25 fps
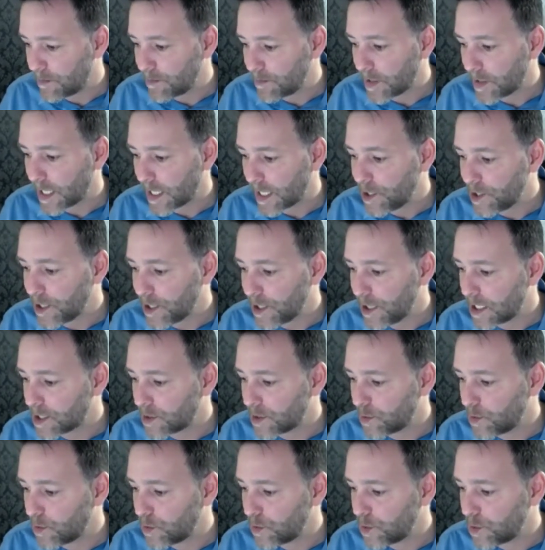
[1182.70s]
Can you
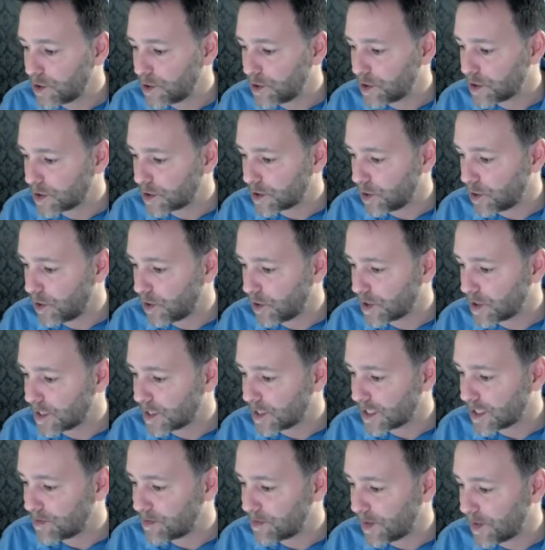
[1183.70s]
take us with you to
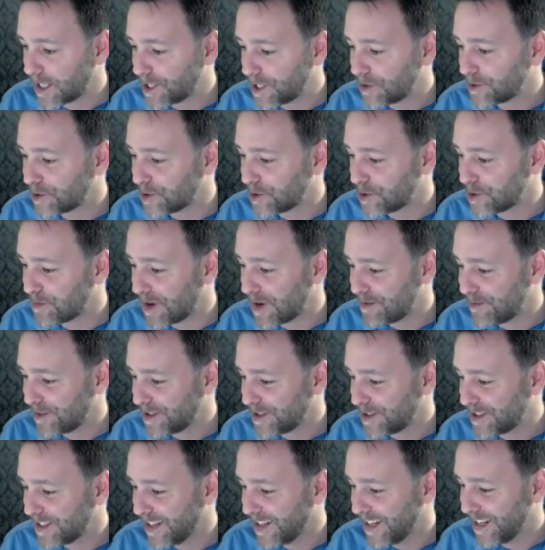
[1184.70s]
Scotland as special new
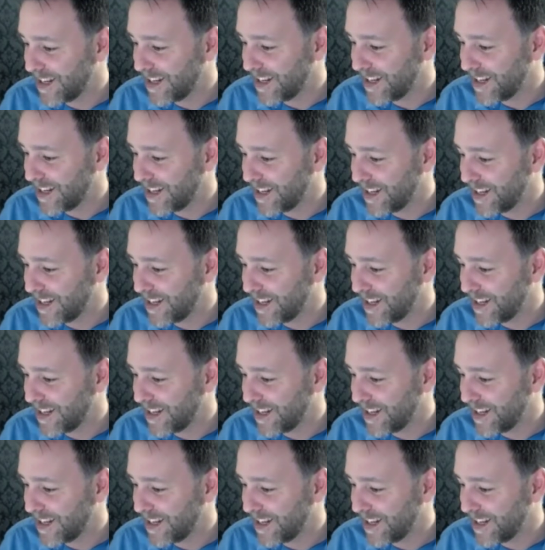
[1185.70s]
members